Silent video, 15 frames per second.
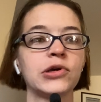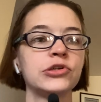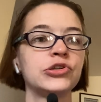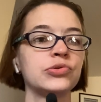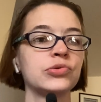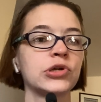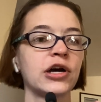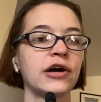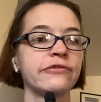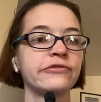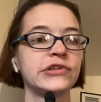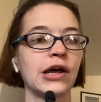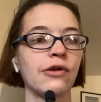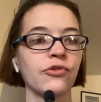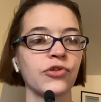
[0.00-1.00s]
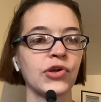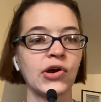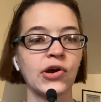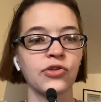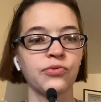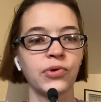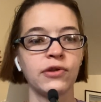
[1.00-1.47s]
to do cuff down
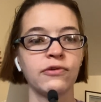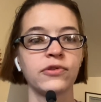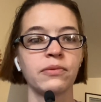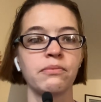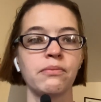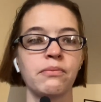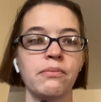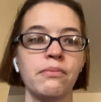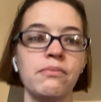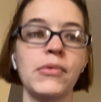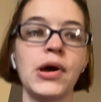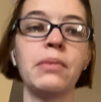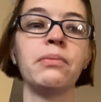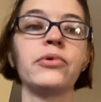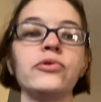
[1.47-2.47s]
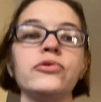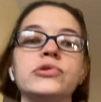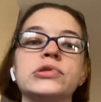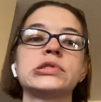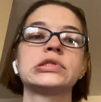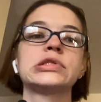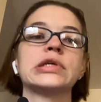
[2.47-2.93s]
socks. One of the
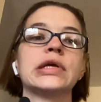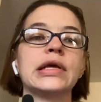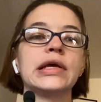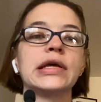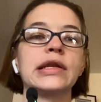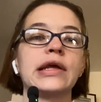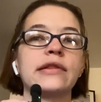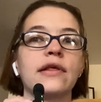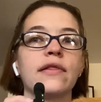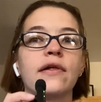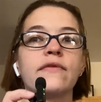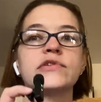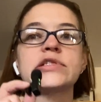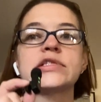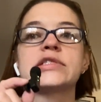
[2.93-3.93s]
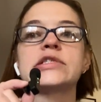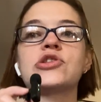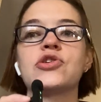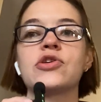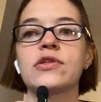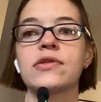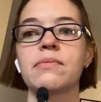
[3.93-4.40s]
members in the Love and
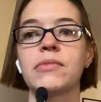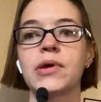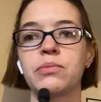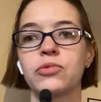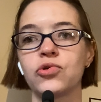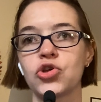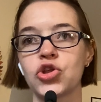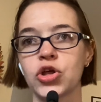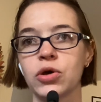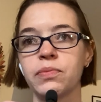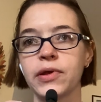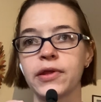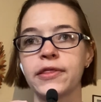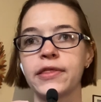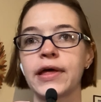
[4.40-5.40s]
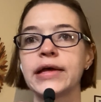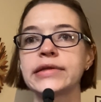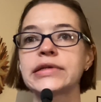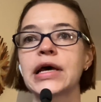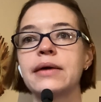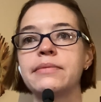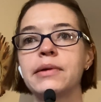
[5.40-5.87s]
Stitches membership that
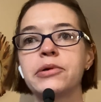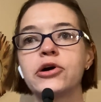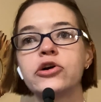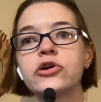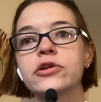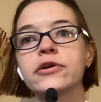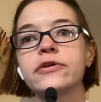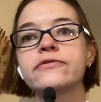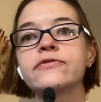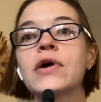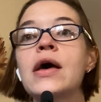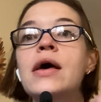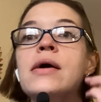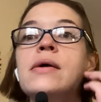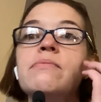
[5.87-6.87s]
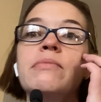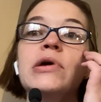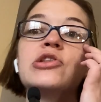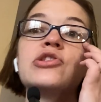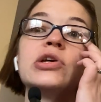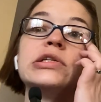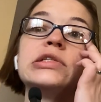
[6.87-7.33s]
I'm a part of
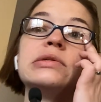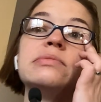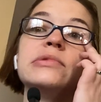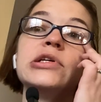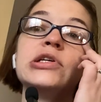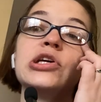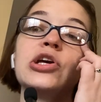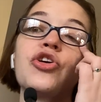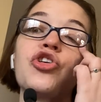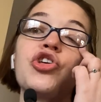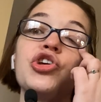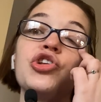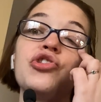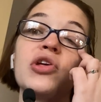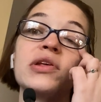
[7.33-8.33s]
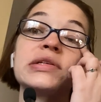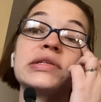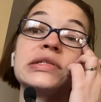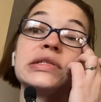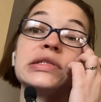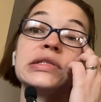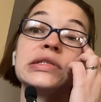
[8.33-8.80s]
mentioned to me,
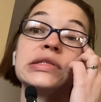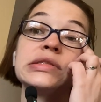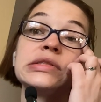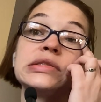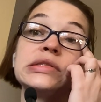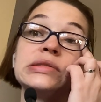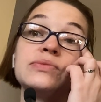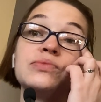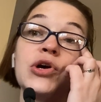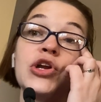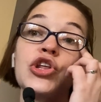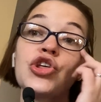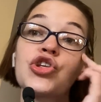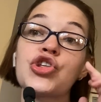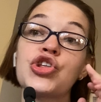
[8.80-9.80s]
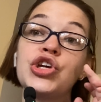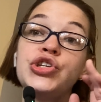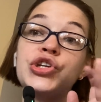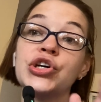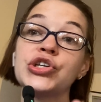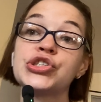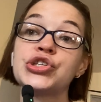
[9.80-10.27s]
when she
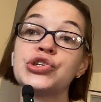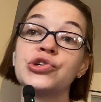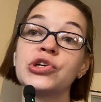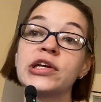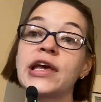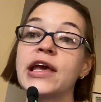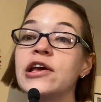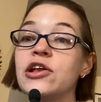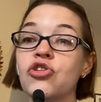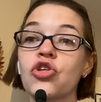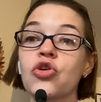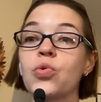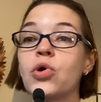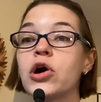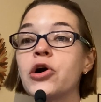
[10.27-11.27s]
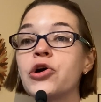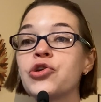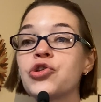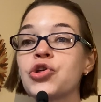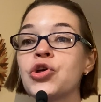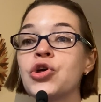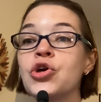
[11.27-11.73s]
does her gauge
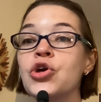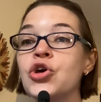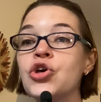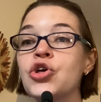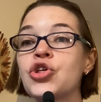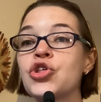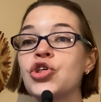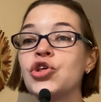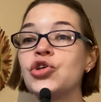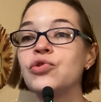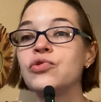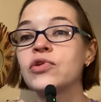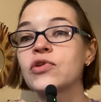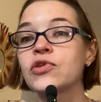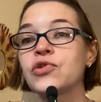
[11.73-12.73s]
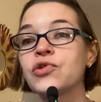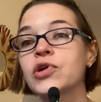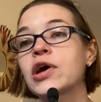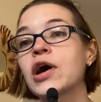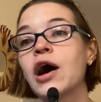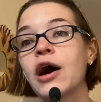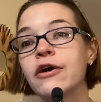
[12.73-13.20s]
swatch, she uses her
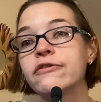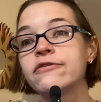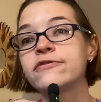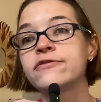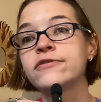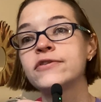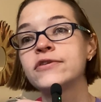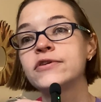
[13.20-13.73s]
cuff